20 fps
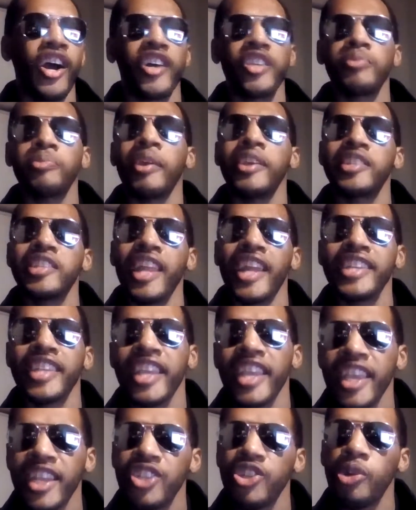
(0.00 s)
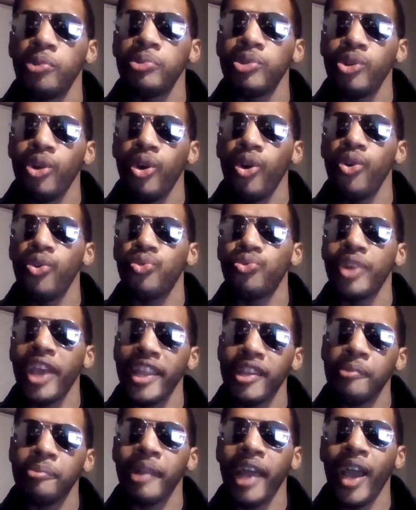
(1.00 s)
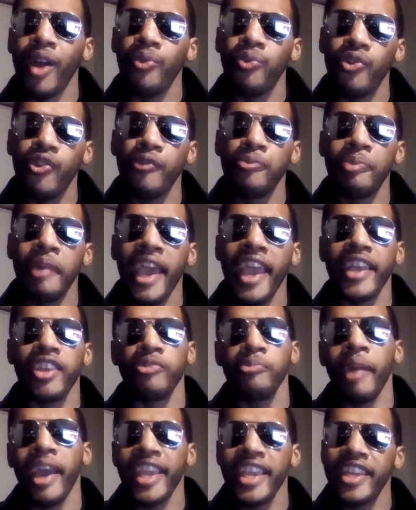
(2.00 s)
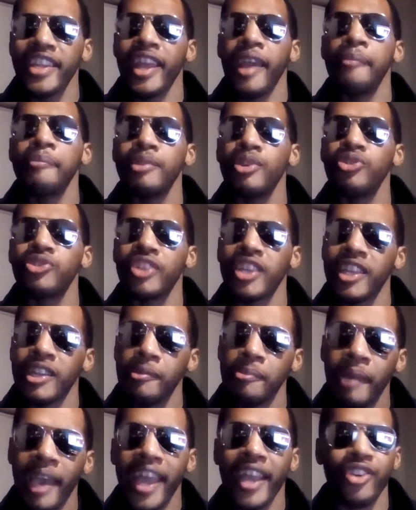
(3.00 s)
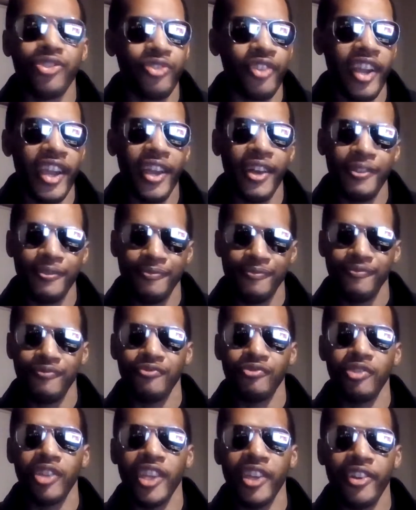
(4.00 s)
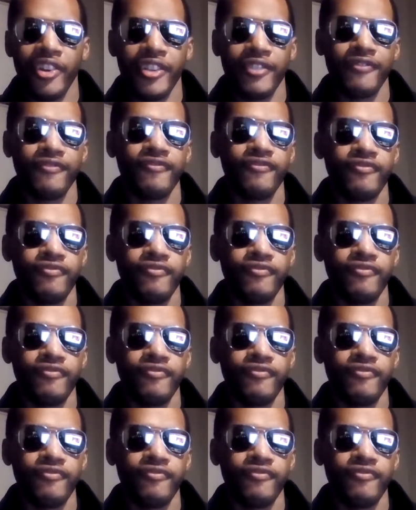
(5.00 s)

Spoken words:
especially like the NWO Random Black Wolfpack, you might hear that music in the background. You hear it?